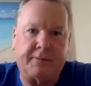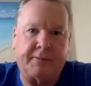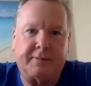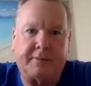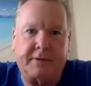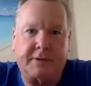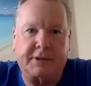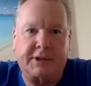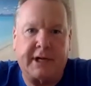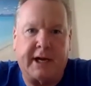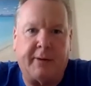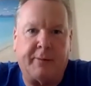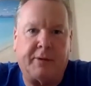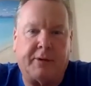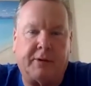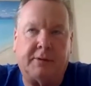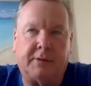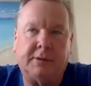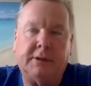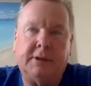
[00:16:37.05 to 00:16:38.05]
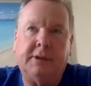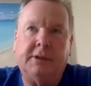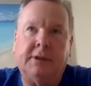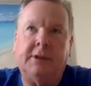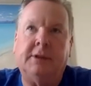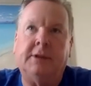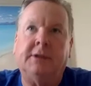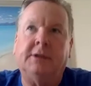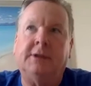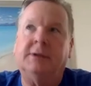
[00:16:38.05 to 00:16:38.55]
for example,
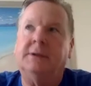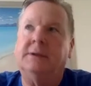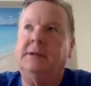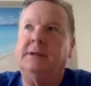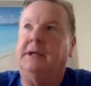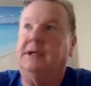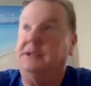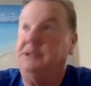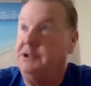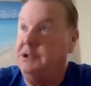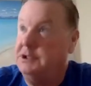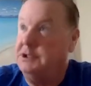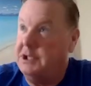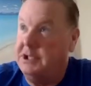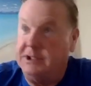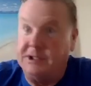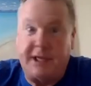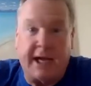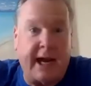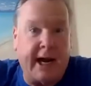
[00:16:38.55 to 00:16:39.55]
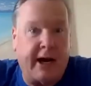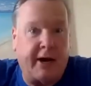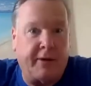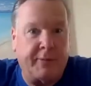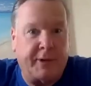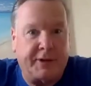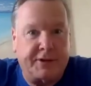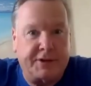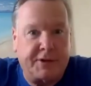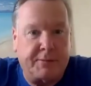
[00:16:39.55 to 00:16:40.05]
she's in town,
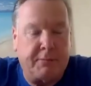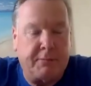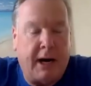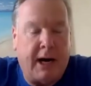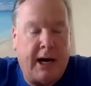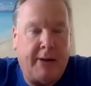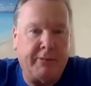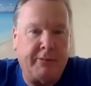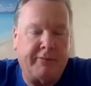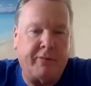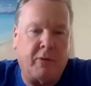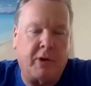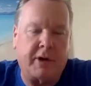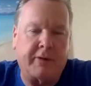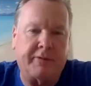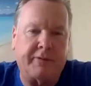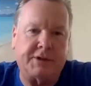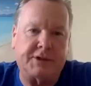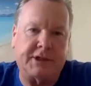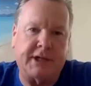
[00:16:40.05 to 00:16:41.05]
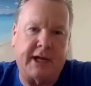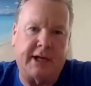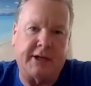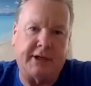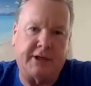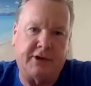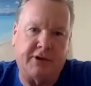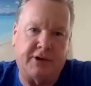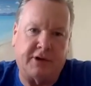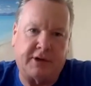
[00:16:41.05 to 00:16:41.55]
but there's a mom of one of the
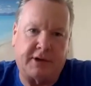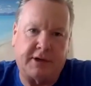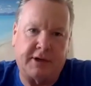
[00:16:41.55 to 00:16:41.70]
Sandy Hook